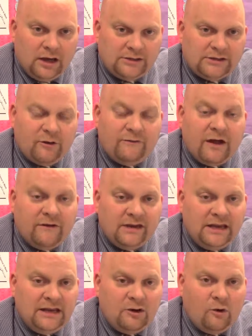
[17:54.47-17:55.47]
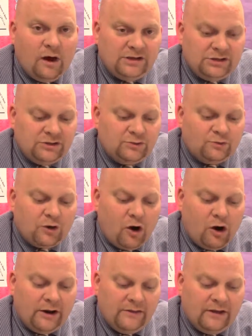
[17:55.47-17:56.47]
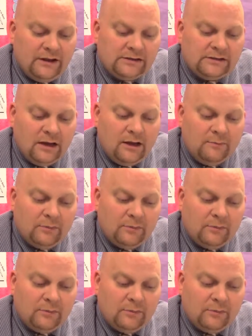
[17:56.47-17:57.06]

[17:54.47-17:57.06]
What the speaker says: So if you have any questions regarding this,